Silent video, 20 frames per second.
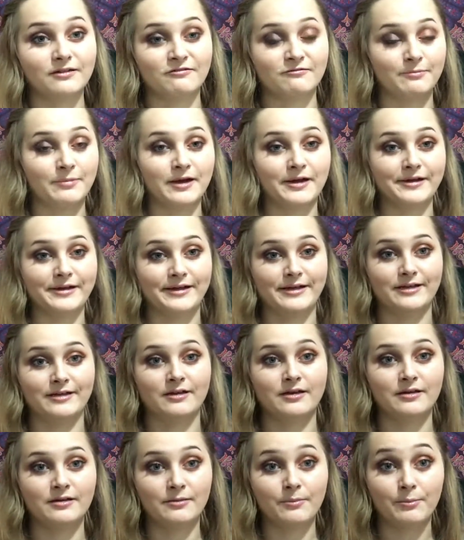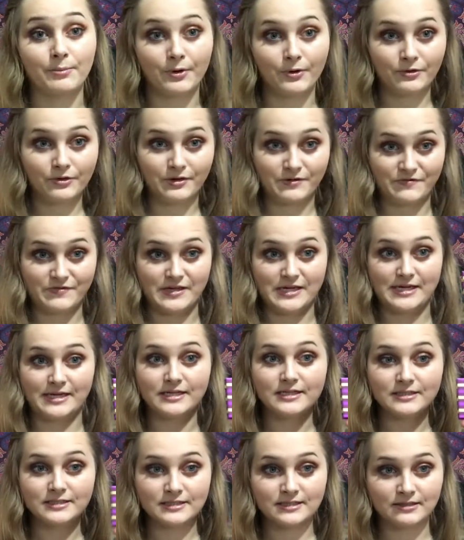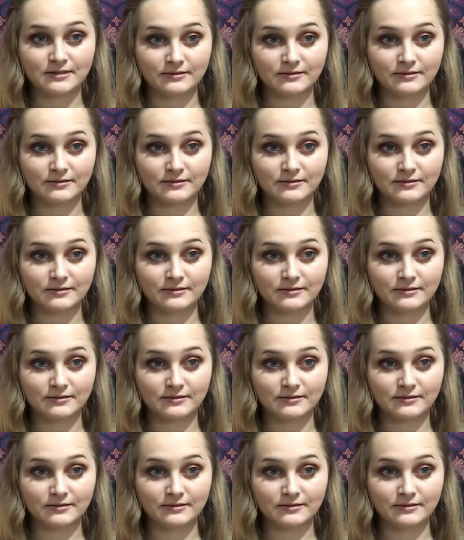of buying both of these.